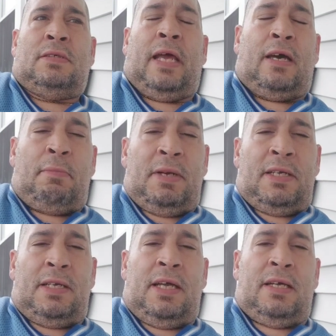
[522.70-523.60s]
they come
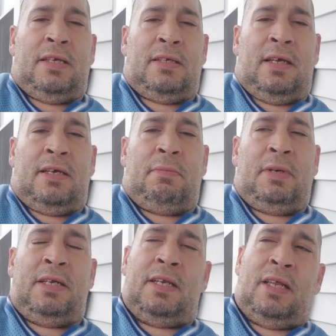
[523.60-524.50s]
in and they they
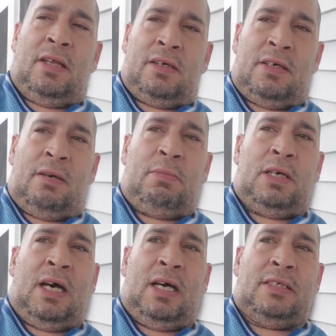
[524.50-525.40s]
come in and they lug a couple
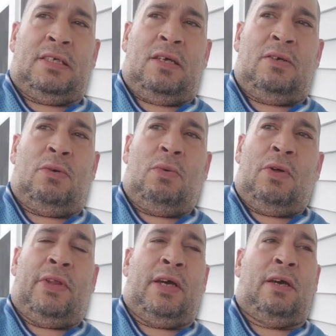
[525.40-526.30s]
guys.
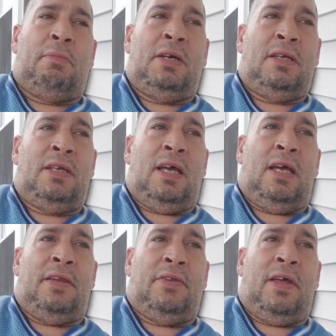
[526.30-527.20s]
Well, they come in
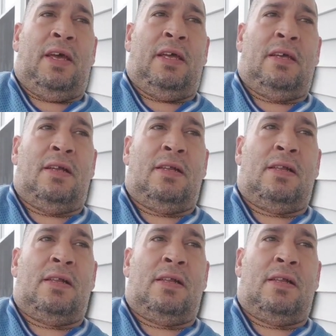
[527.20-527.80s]
and they